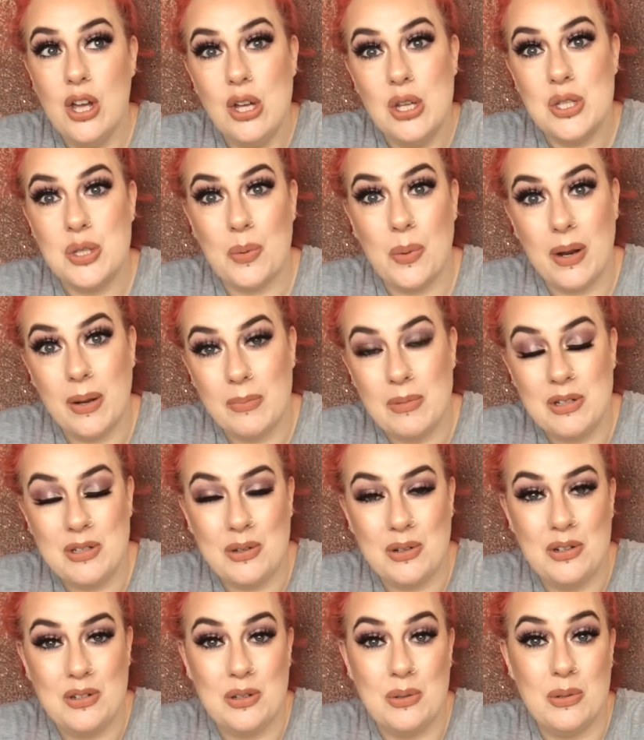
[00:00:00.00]
So what I'm just
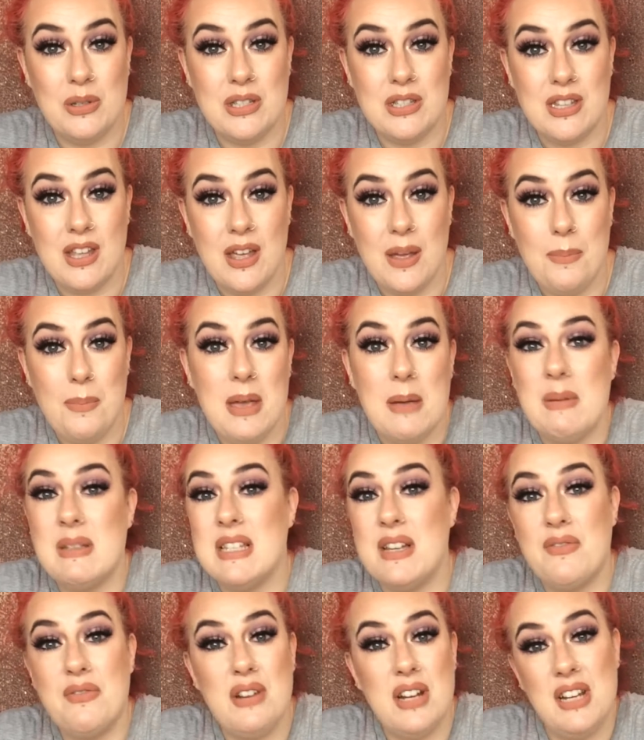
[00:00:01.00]
going to do is make
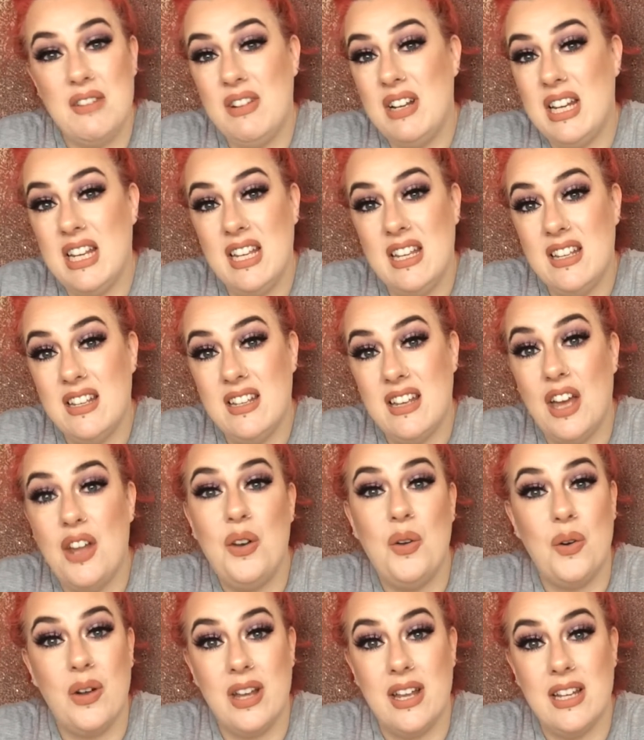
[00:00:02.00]
myself really
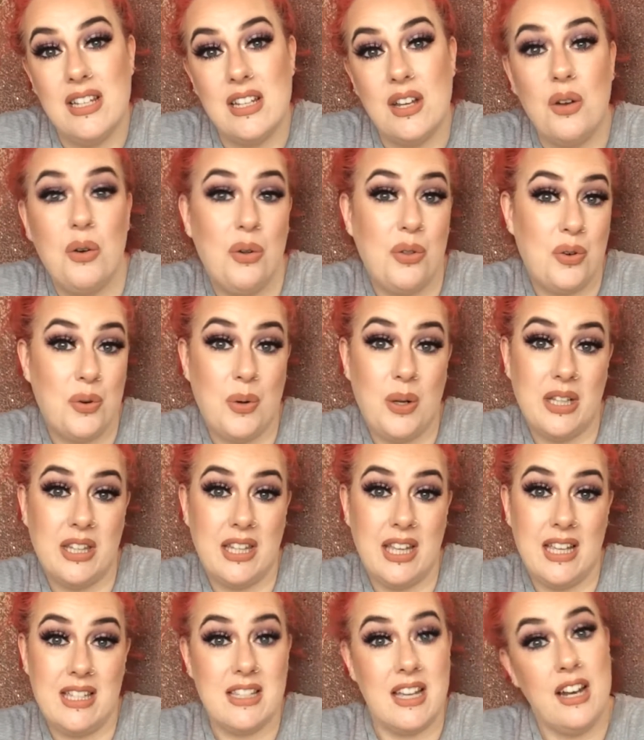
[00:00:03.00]
annoyed and go through all the
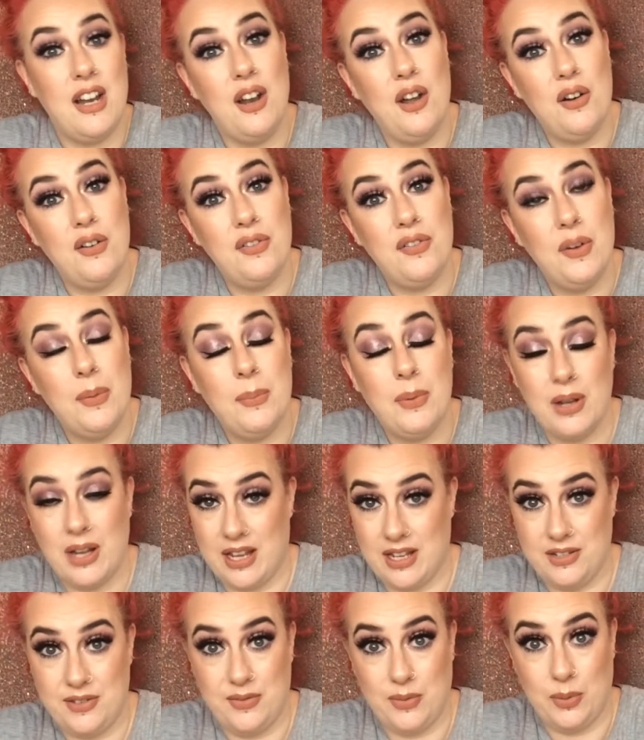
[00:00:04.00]
things I'd love but
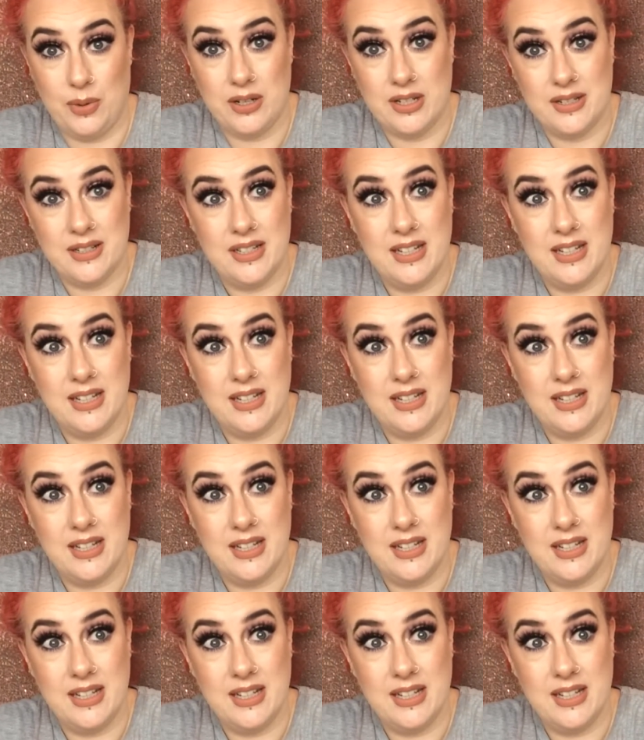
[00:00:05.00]
can't afford.